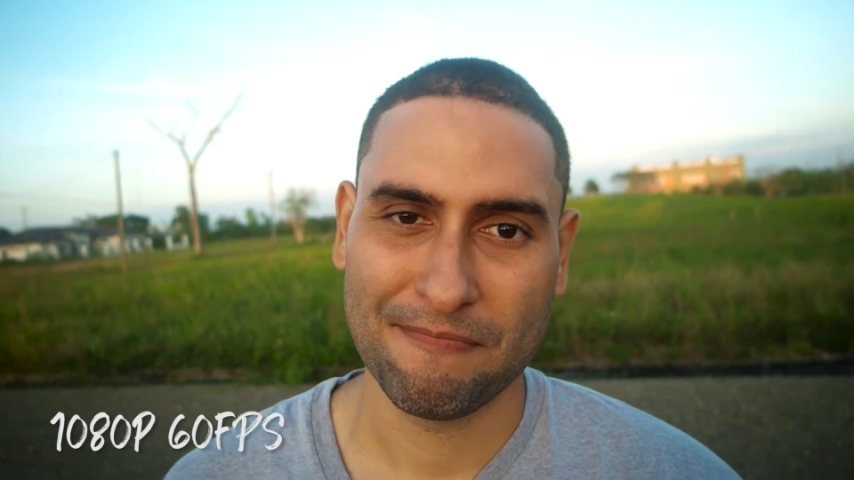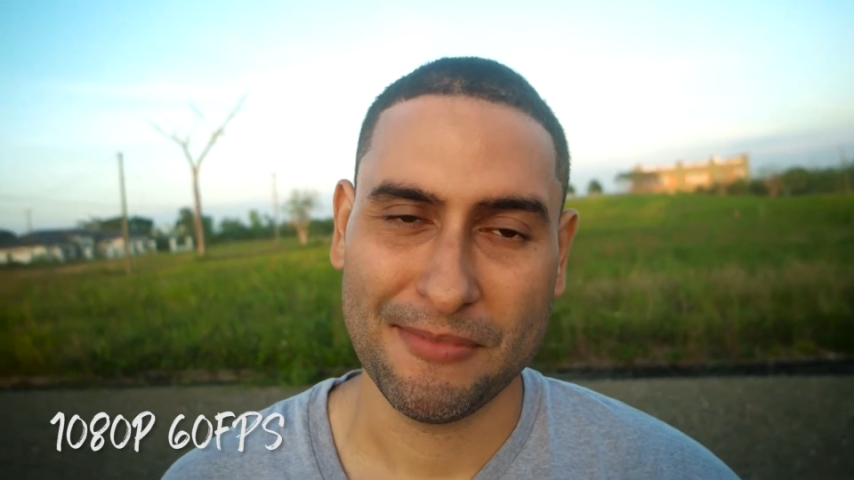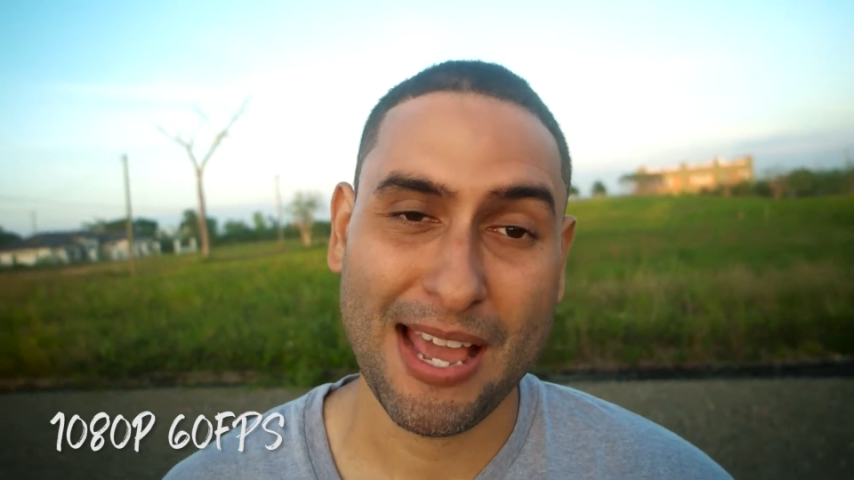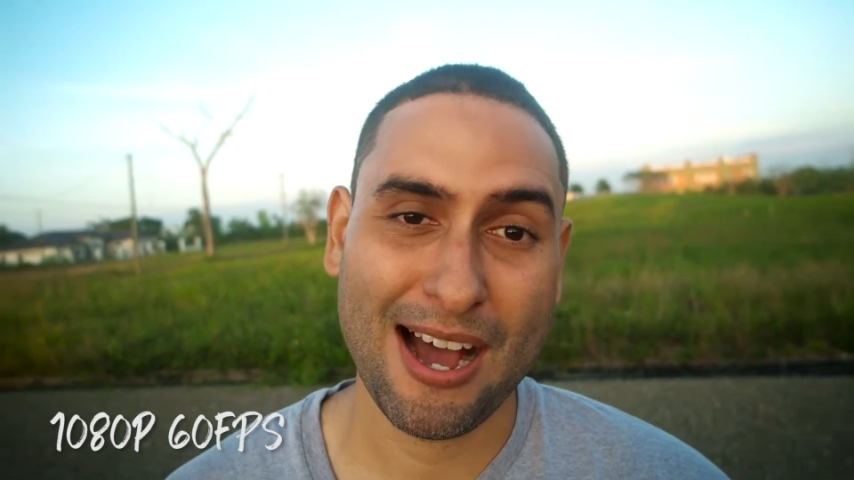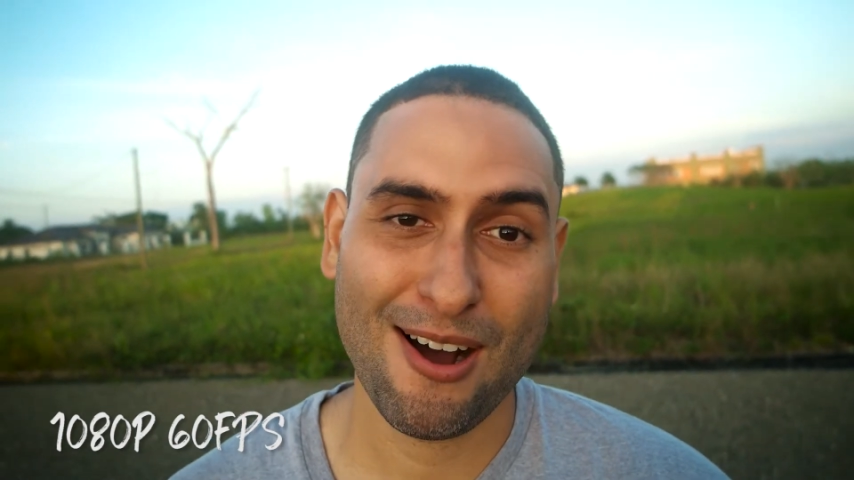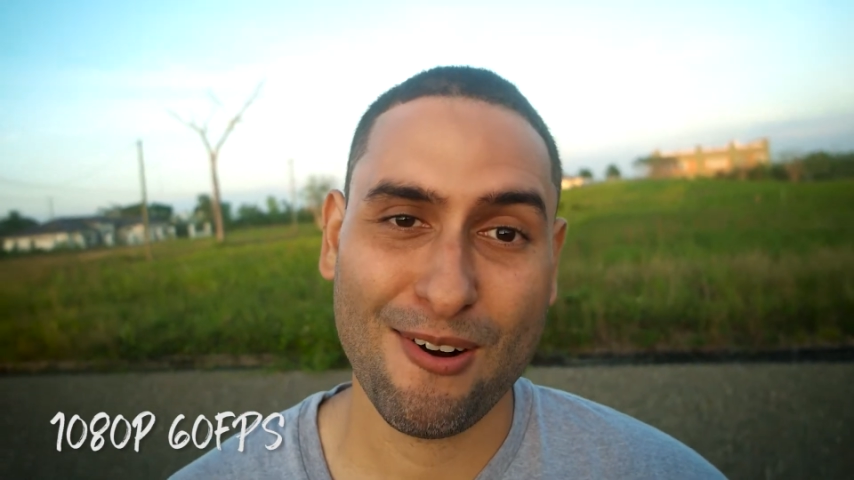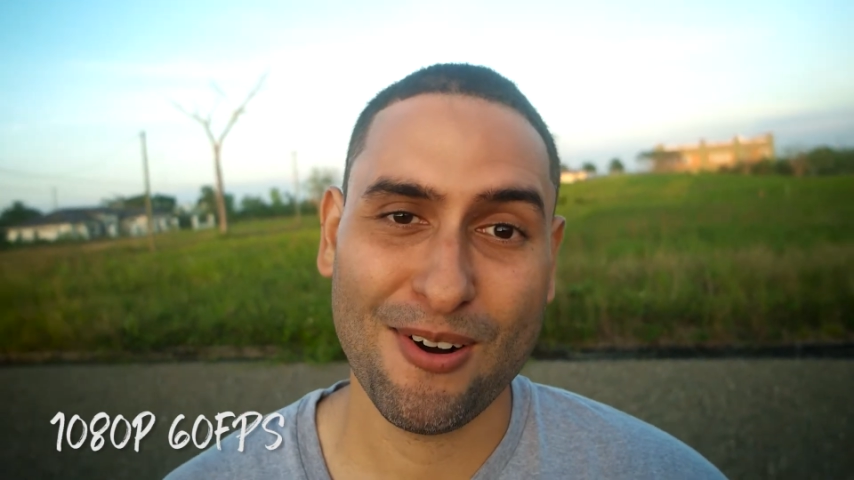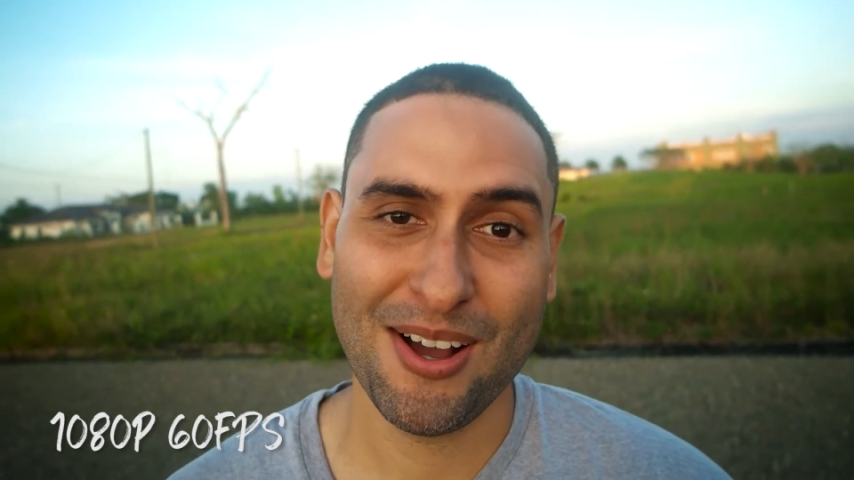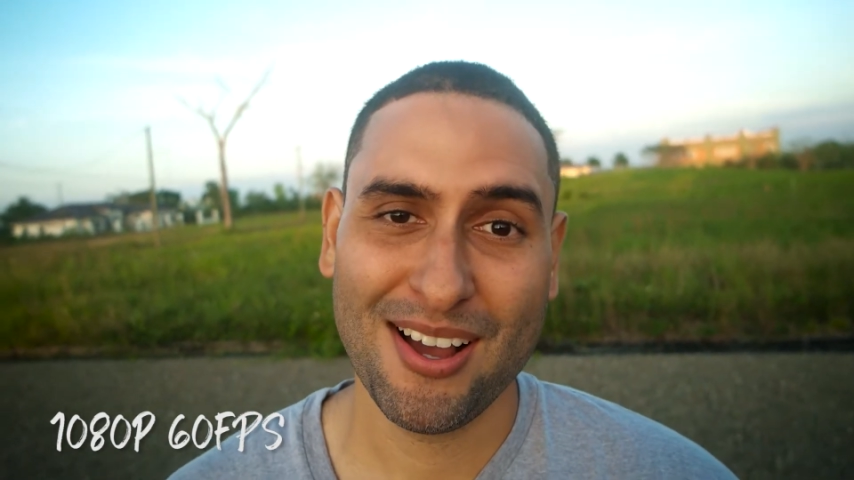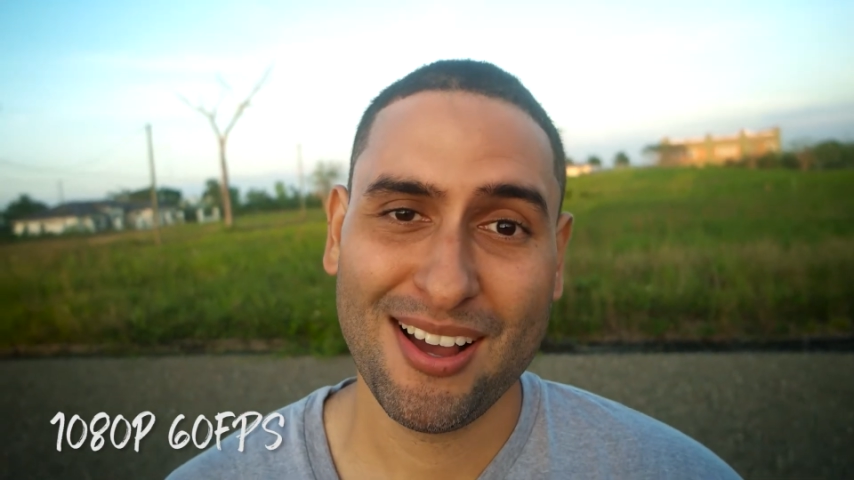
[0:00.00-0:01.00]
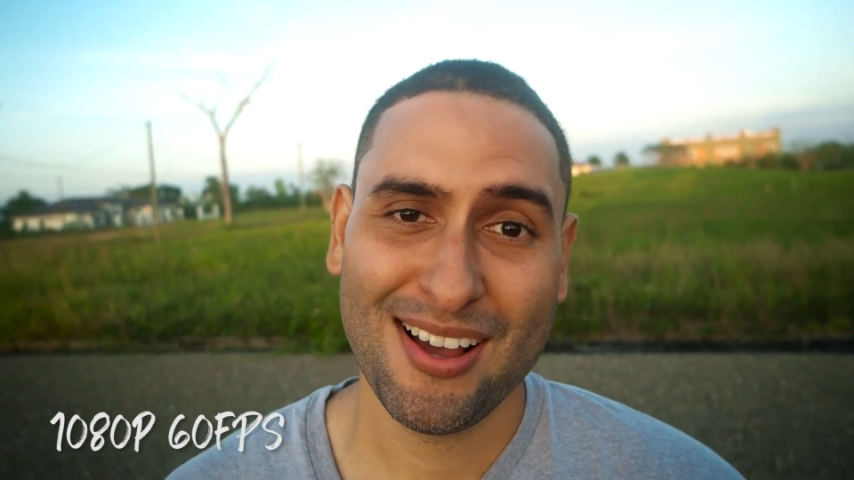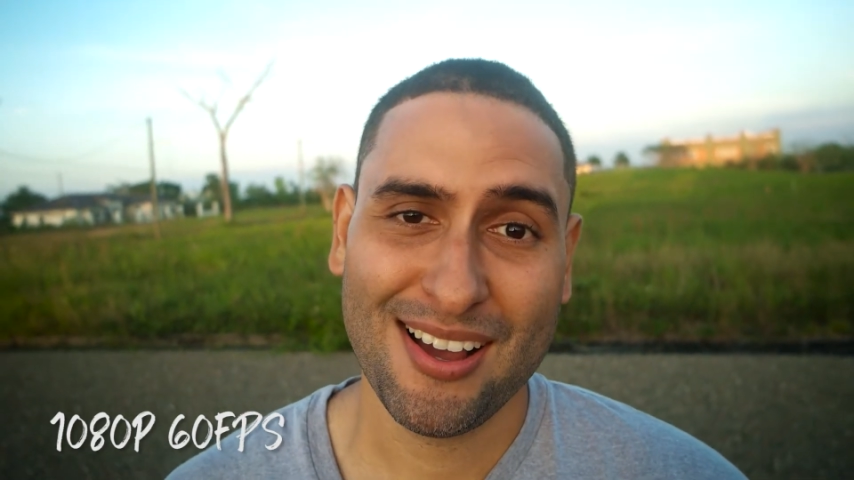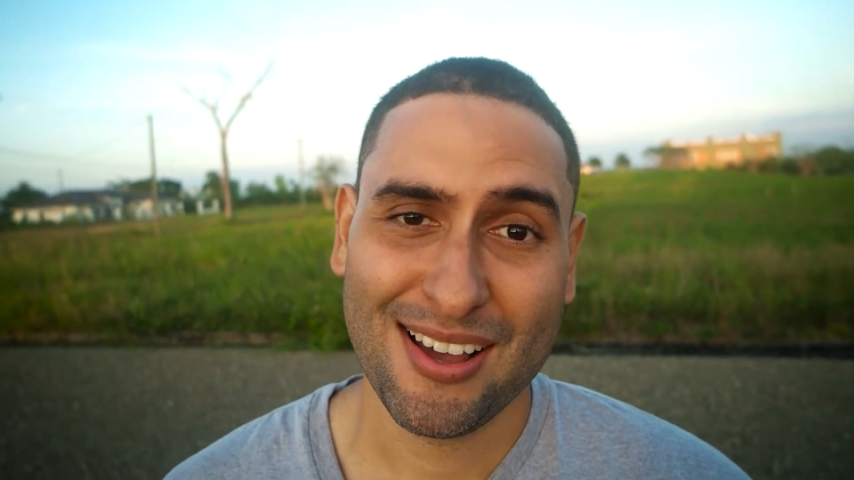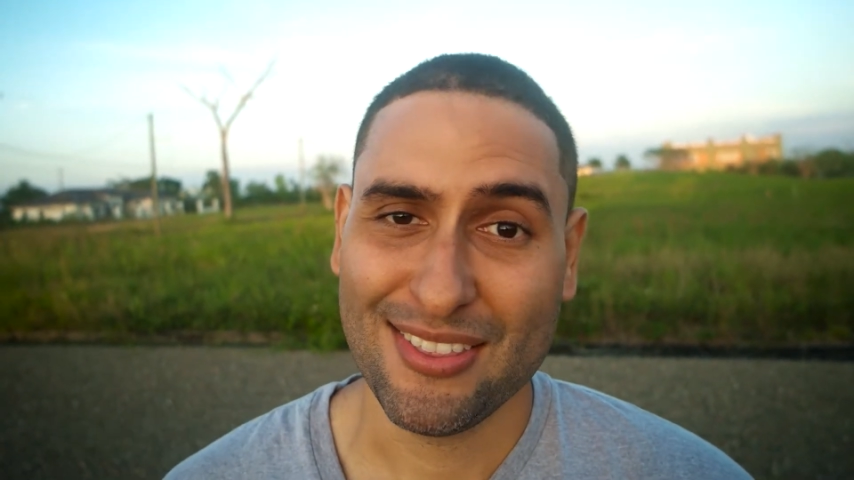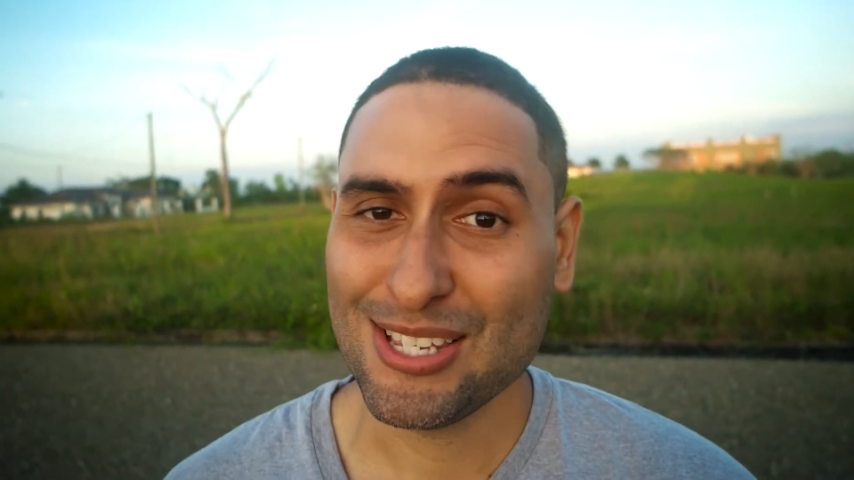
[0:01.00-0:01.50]
Now,
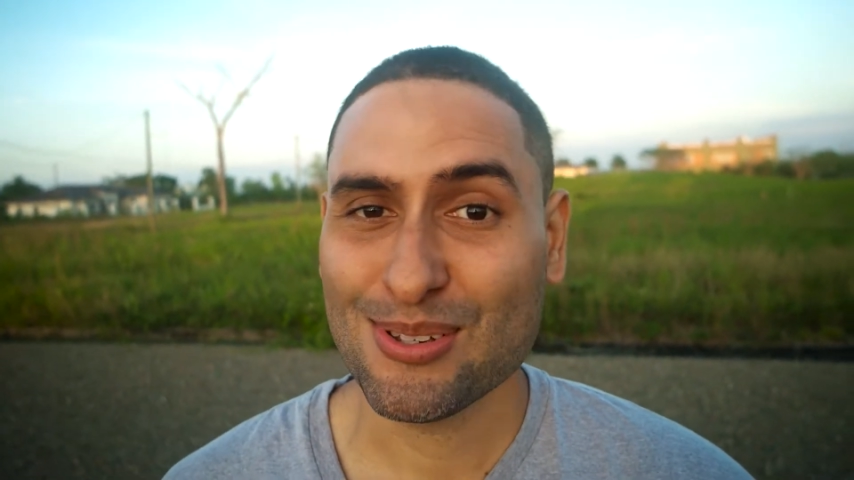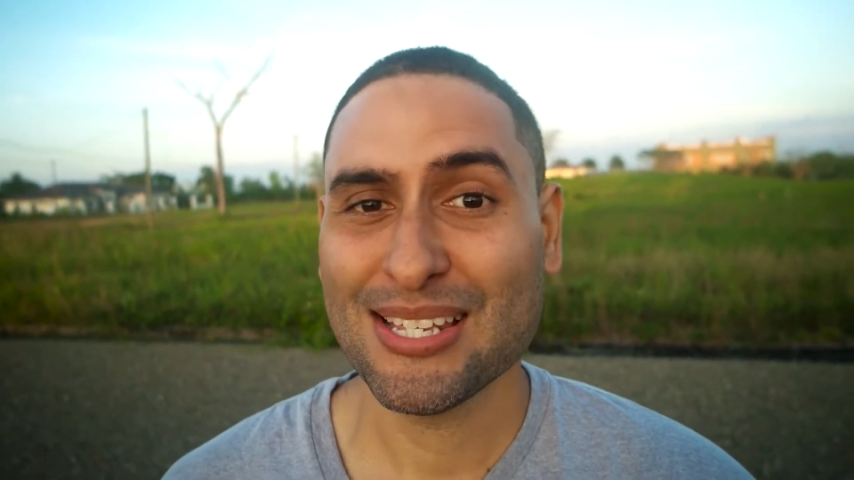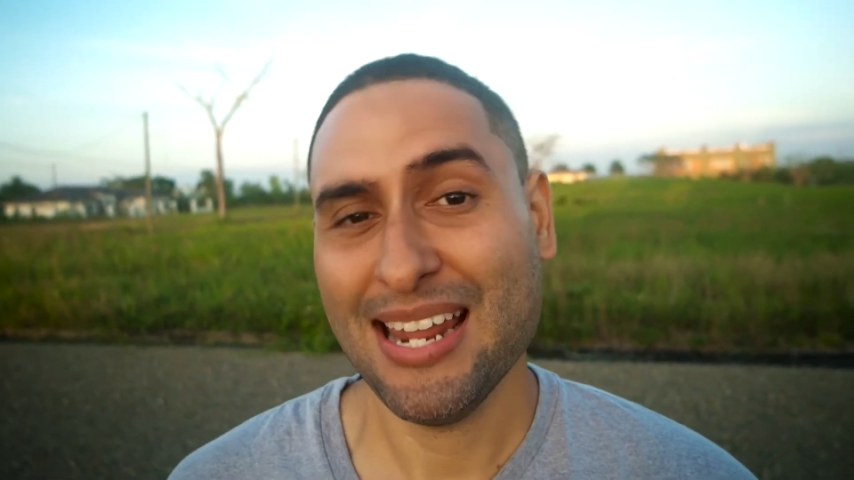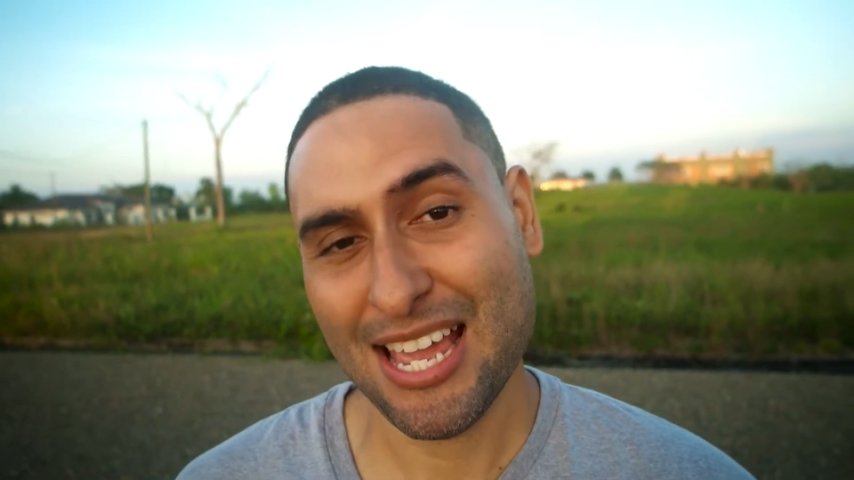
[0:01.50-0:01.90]
this was an